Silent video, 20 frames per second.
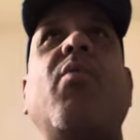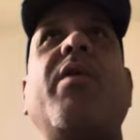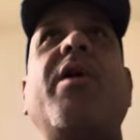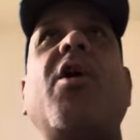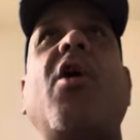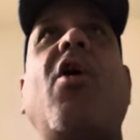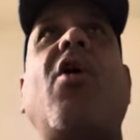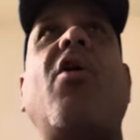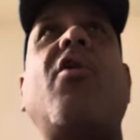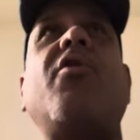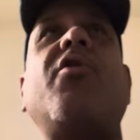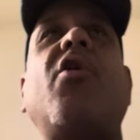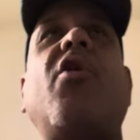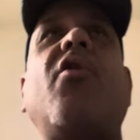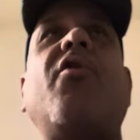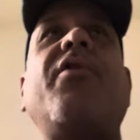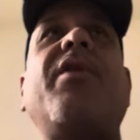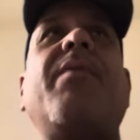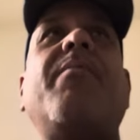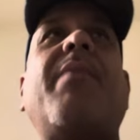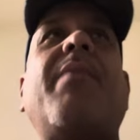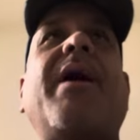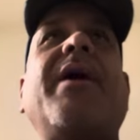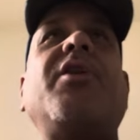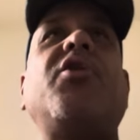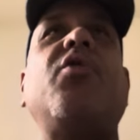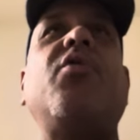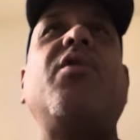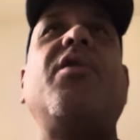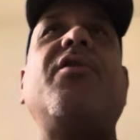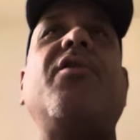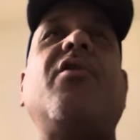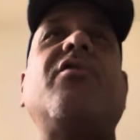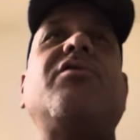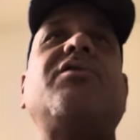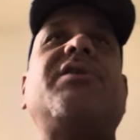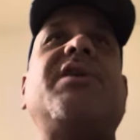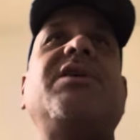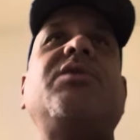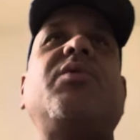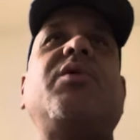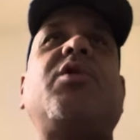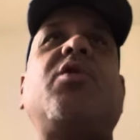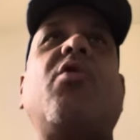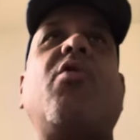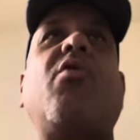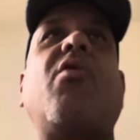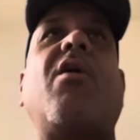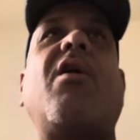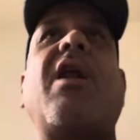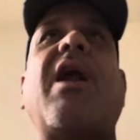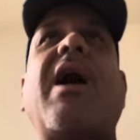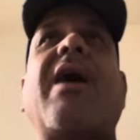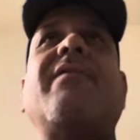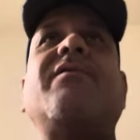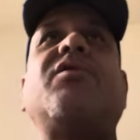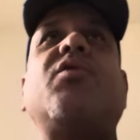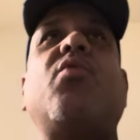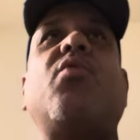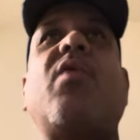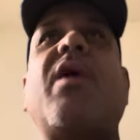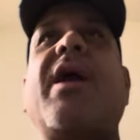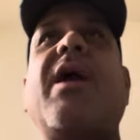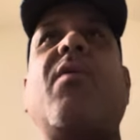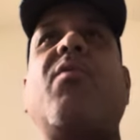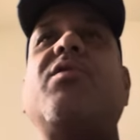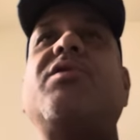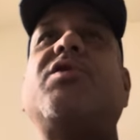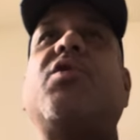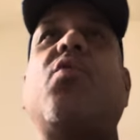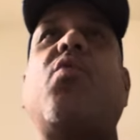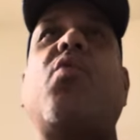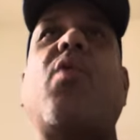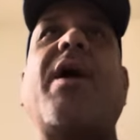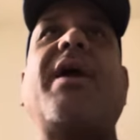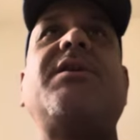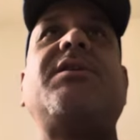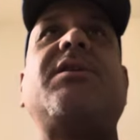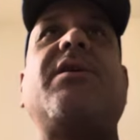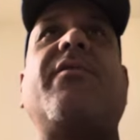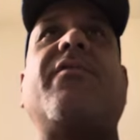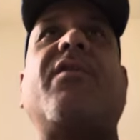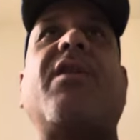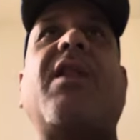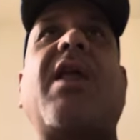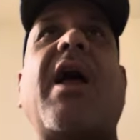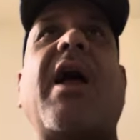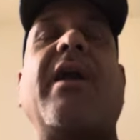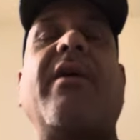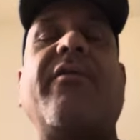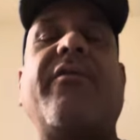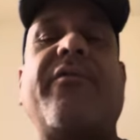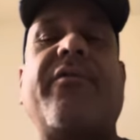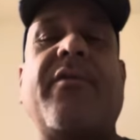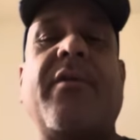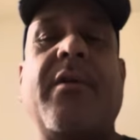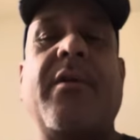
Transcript: we all know that by doing those things, we threw our lives away, it was a waste of life.